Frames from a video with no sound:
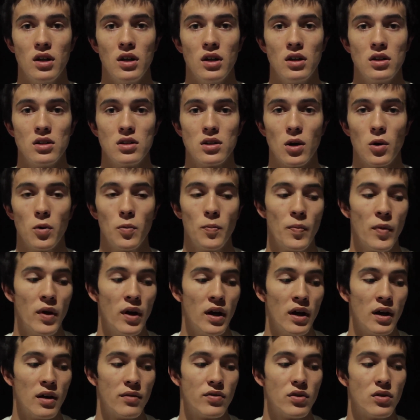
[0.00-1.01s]
So
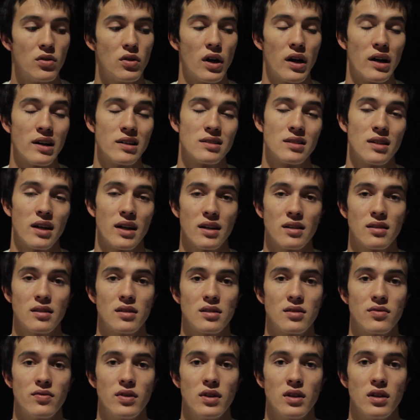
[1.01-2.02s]
if you guys liked
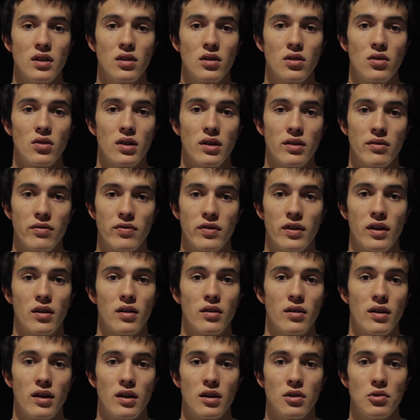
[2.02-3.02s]
this video and found
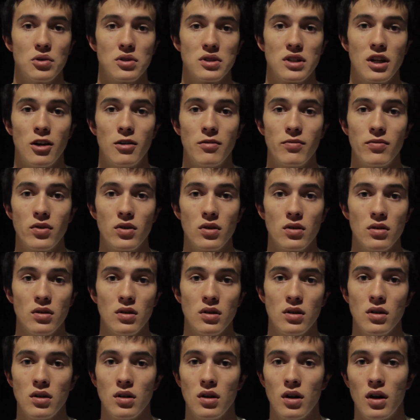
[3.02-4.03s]
that it was helpful,
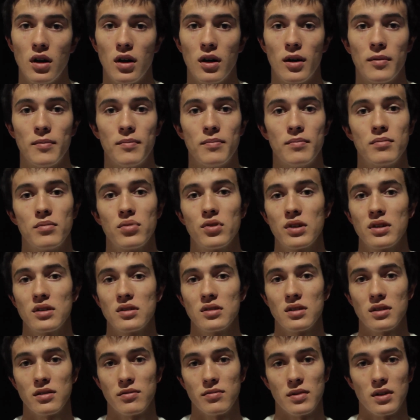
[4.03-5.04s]
please
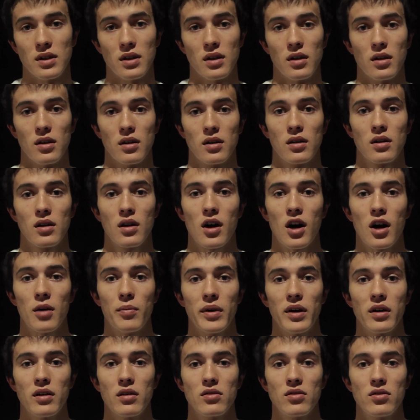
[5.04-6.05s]
leave me a
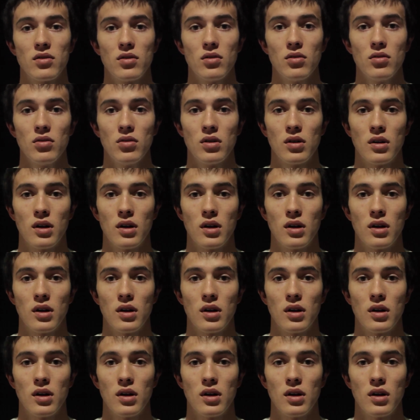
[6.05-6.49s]
comment or two.